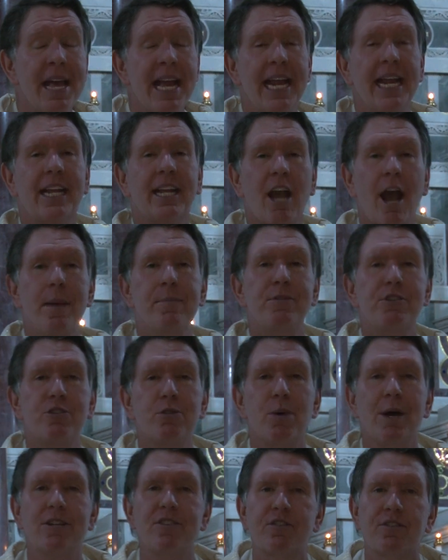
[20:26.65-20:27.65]
It comes
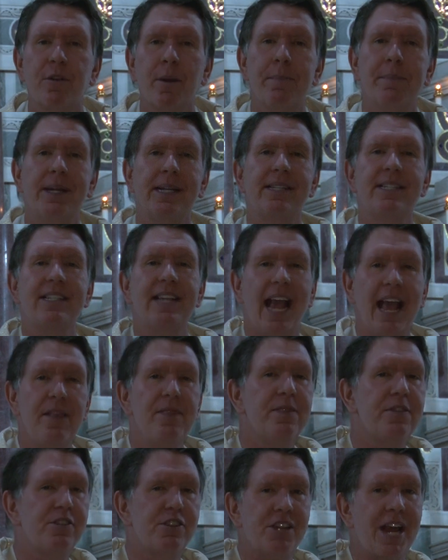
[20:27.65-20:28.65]
to us from the
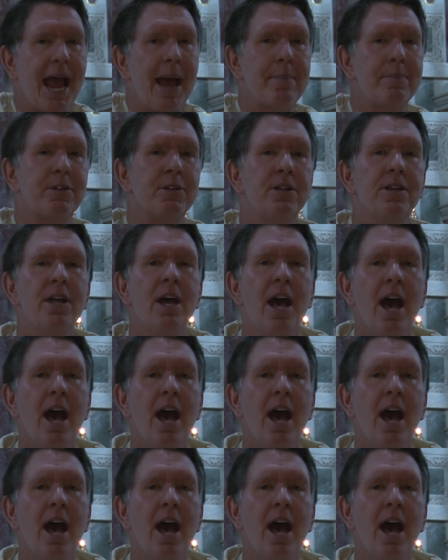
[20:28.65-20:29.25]
10th chapter